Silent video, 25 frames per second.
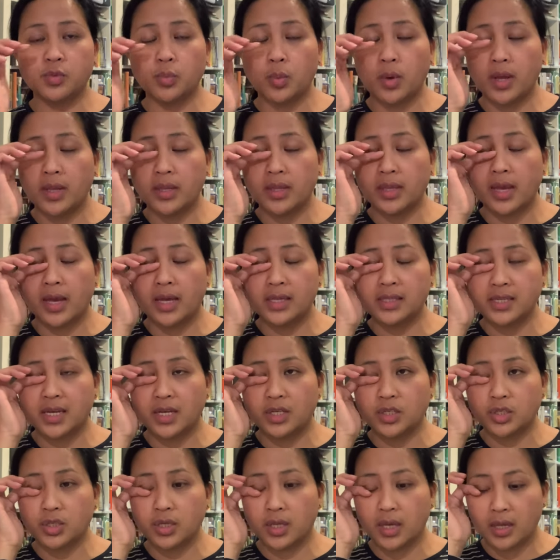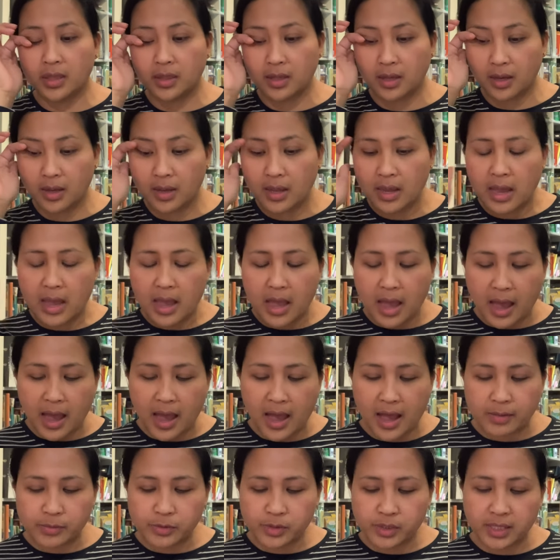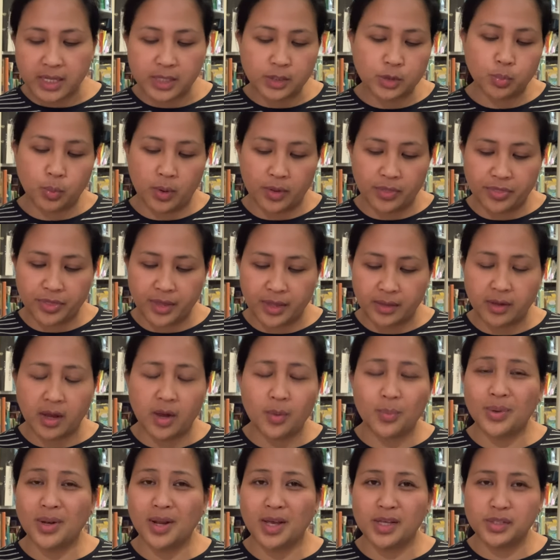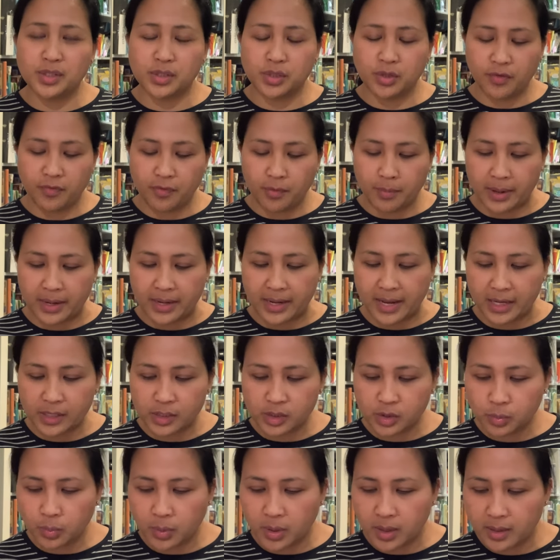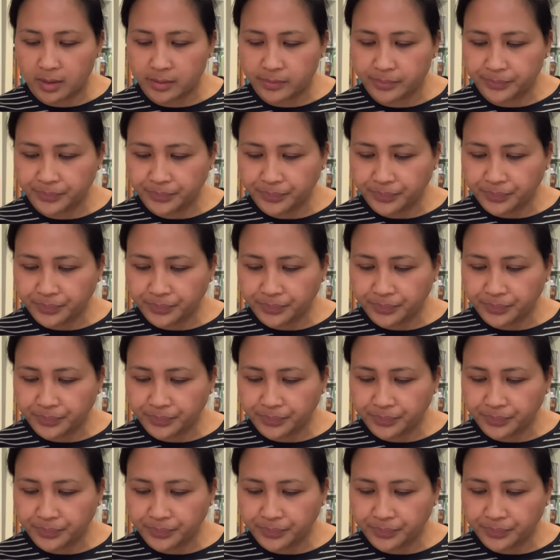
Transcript: weren't yet attached together um, so that's one thing that I would like to do for my next one